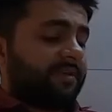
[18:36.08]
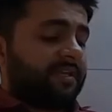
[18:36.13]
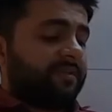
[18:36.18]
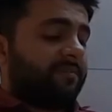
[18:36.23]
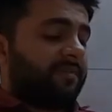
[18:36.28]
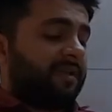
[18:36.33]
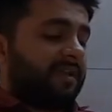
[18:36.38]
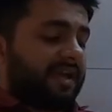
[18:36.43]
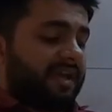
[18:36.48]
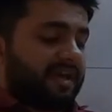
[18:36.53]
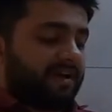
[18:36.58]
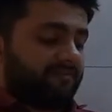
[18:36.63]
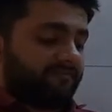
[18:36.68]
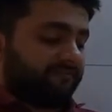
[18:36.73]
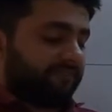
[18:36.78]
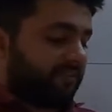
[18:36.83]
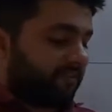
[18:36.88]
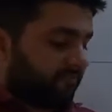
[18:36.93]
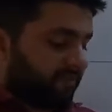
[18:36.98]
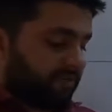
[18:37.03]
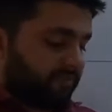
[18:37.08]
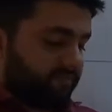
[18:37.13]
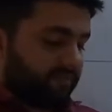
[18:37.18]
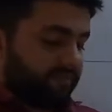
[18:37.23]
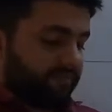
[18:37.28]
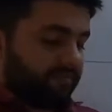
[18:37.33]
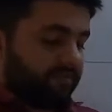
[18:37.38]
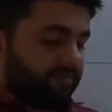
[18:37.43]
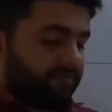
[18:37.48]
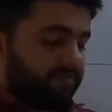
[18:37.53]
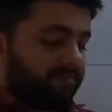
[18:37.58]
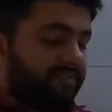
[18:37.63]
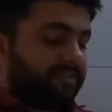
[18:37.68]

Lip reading: payable after 1 month,